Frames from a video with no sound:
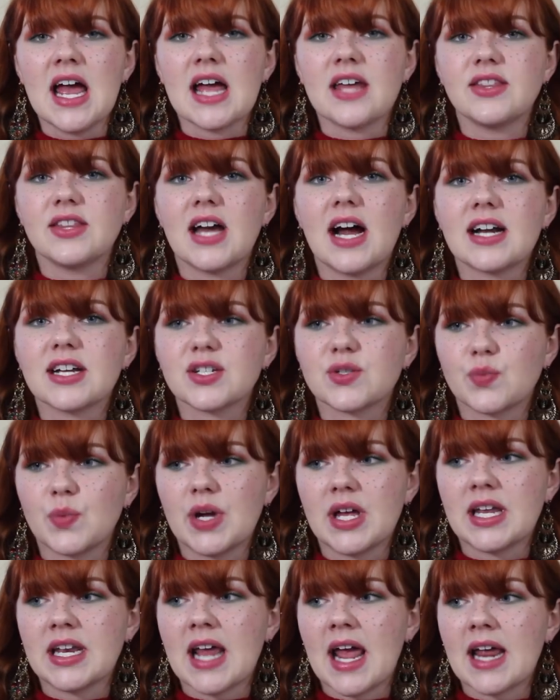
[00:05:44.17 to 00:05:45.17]
And that is
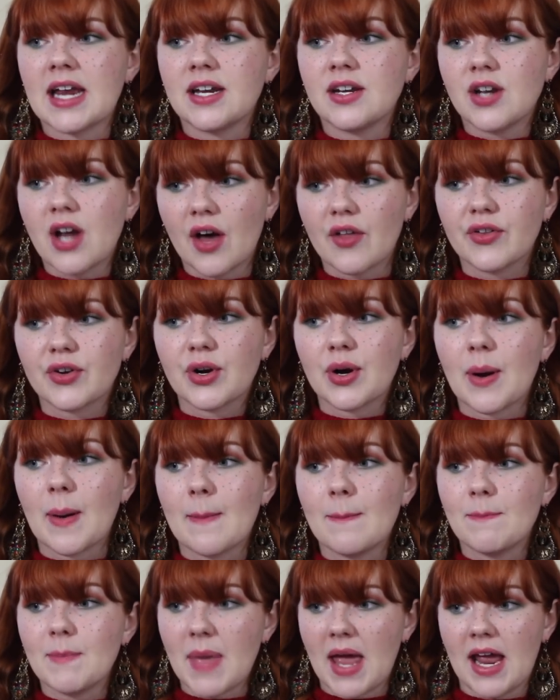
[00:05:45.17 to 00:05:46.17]
when another
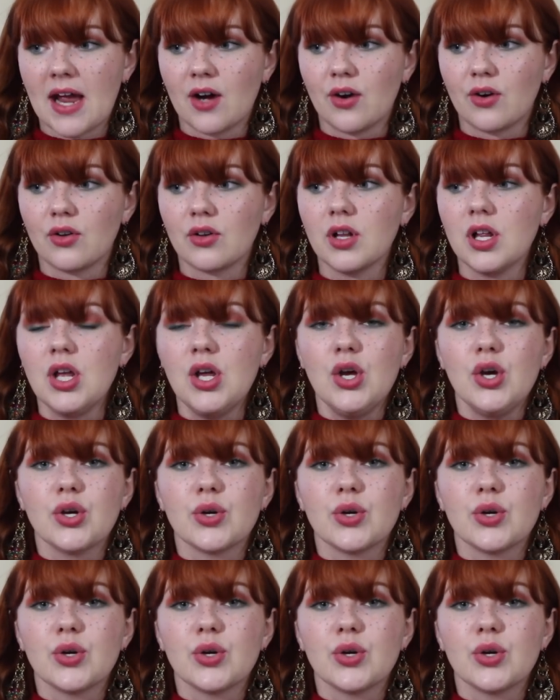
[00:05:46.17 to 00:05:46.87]
male